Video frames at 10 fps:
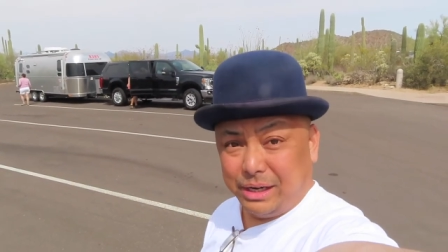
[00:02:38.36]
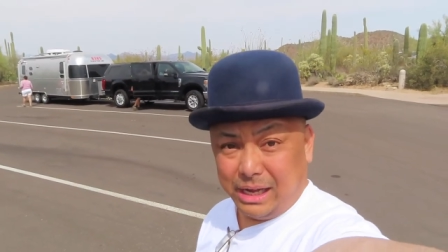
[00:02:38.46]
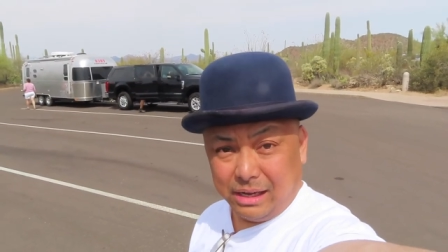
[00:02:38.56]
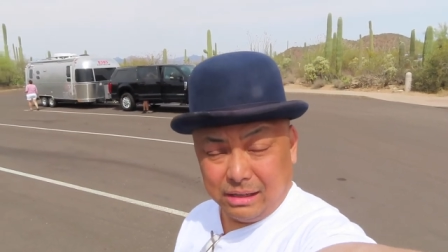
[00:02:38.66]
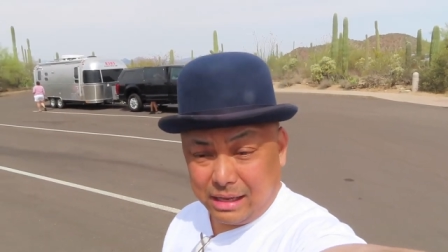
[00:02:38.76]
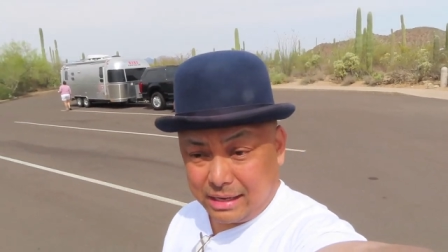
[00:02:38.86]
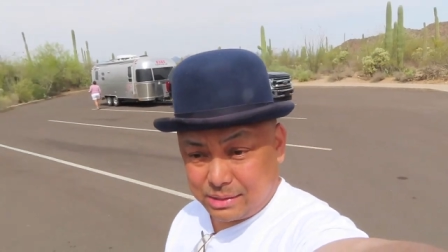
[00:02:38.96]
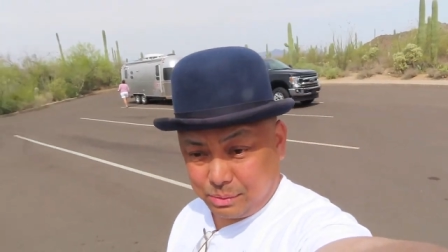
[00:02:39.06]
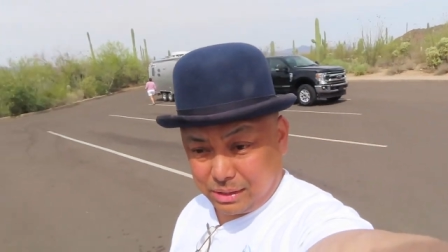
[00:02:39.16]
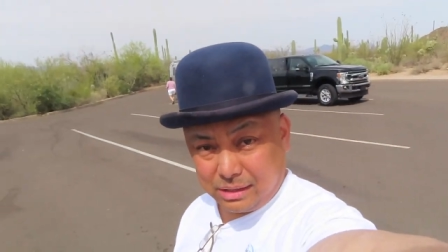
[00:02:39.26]
an
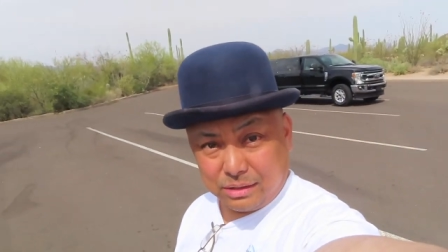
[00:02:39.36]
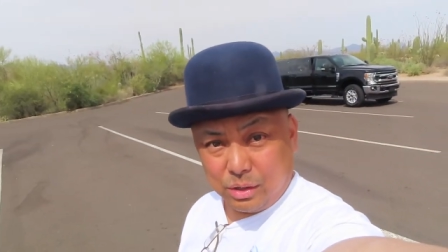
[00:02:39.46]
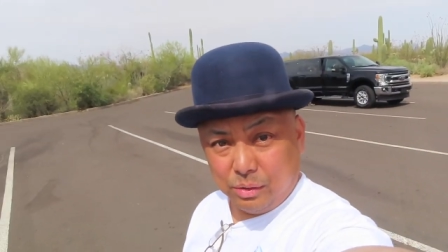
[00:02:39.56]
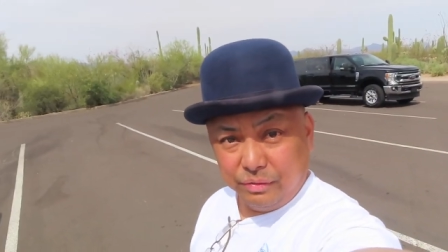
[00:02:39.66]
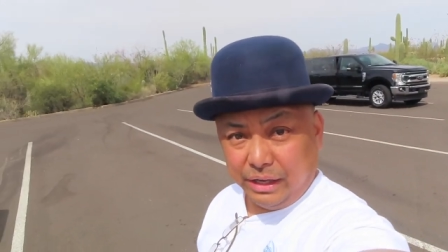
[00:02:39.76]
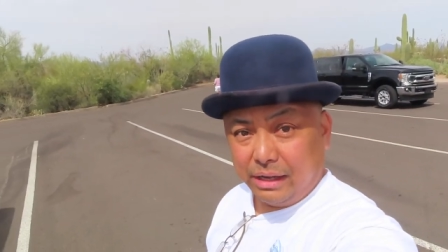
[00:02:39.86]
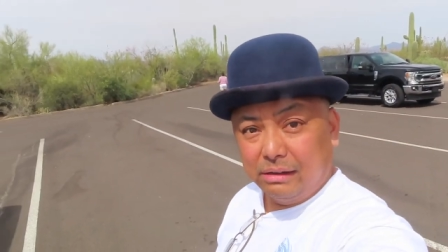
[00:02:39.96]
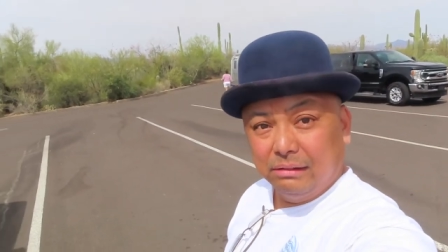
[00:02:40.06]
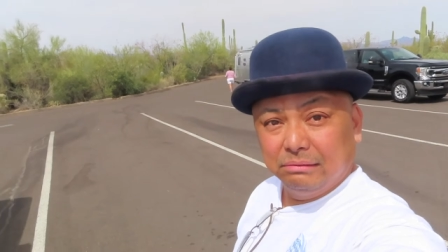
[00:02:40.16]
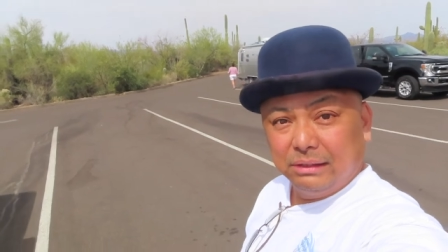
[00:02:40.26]
A-class with a tow
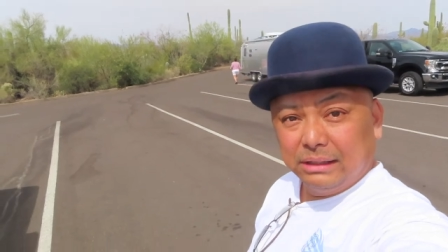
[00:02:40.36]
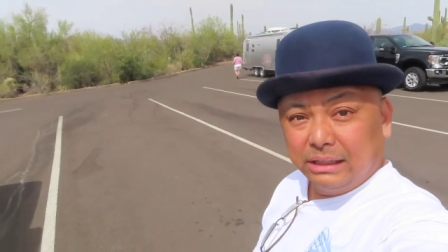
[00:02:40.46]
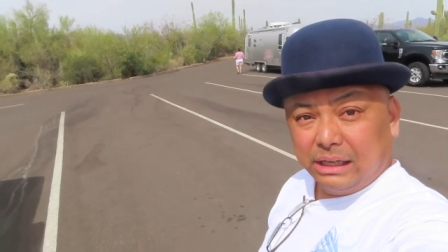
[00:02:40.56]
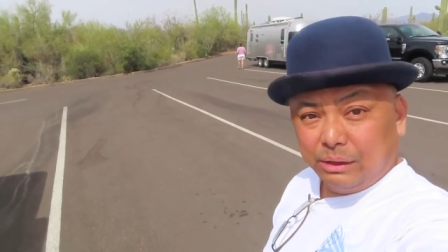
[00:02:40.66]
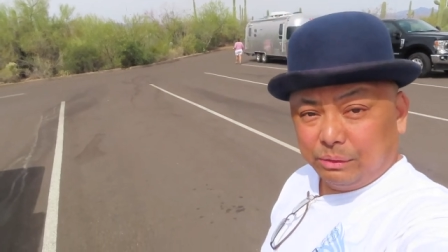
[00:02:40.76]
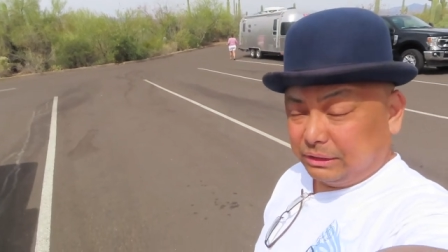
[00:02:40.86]
vehicle. You will